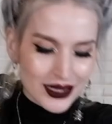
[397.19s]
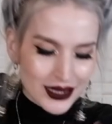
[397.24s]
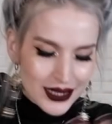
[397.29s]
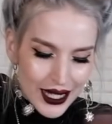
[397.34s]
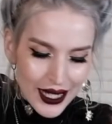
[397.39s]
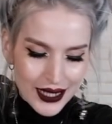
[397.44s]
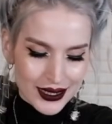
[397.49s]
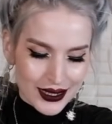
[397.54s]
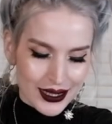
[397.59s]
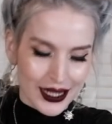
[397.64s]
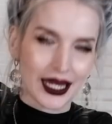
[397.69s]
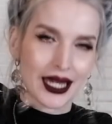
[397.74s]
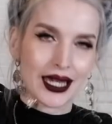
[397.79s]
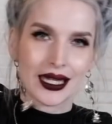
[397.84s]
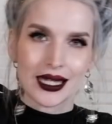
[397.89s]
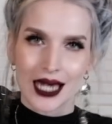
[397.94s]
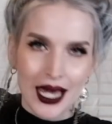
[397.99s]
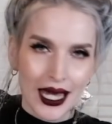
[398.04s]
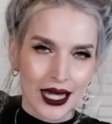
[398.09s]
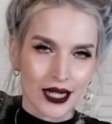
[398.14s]
taste like a
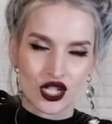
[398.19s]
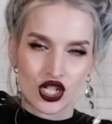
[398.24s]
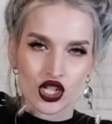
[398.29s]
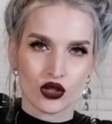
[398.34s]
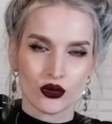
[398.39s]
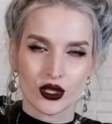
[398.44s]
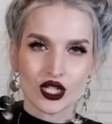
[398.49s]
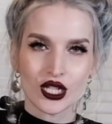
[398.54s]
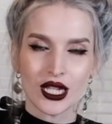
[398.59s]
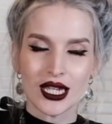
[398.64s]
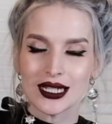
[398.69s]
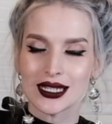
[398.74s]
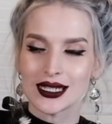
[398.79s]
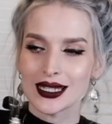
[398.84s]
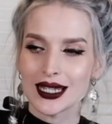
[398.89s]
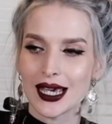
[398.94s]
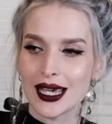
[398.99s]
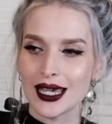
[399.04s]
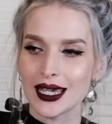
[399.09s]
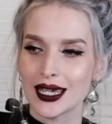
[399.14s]
cashew. It tastes
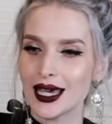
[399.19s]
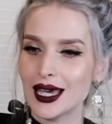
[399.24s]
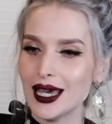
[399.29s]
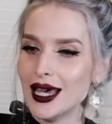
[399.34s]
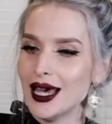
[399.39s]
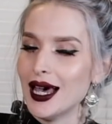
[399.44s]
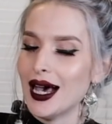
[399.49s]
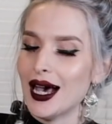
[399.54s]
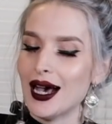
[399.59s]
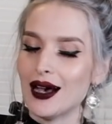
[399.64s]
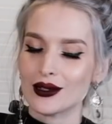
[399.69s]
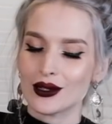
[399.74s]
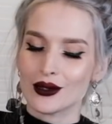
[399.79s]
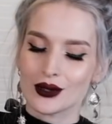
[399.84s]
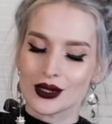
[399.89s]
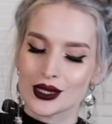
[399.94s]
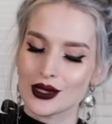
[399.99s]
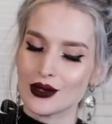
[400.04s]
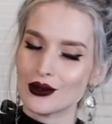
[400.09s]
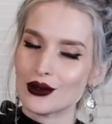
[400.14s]
like, I don't know,
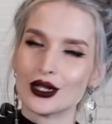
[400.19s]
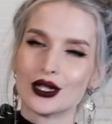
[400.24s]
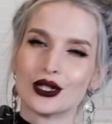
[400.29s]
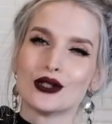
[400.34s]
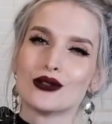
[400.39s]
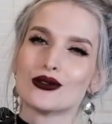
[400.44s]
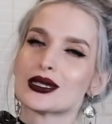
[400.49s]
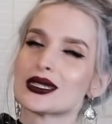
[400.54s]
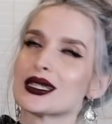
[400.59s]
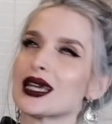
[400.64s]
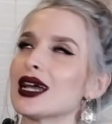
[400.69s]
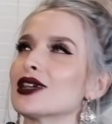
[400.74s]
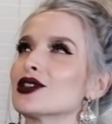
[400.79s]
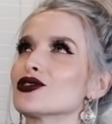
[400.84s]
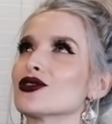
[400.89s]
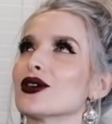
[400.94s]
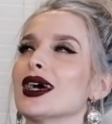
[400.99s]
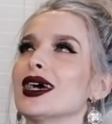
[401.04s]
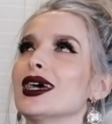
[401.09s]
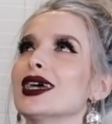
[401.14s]
it's so good. You just gotta
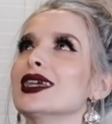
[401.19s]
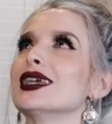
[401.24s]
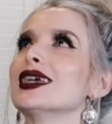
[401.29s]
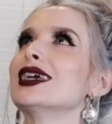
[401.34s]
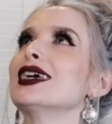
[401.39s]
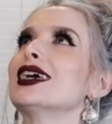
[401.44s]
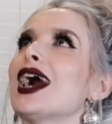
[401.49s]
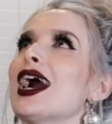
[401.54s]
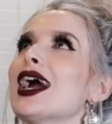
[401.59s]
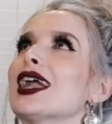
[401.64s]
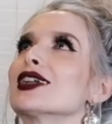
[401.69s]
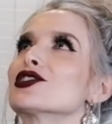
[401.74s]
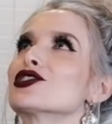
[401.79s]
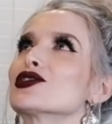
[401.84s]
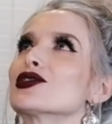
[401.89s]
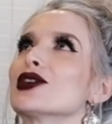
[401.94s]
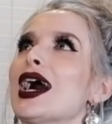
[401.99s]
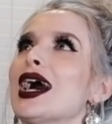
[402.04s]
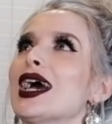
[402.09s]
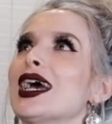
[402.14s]
try it. You gotta
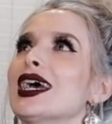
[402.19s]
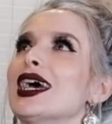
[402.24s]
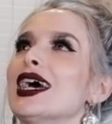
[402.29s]
try it.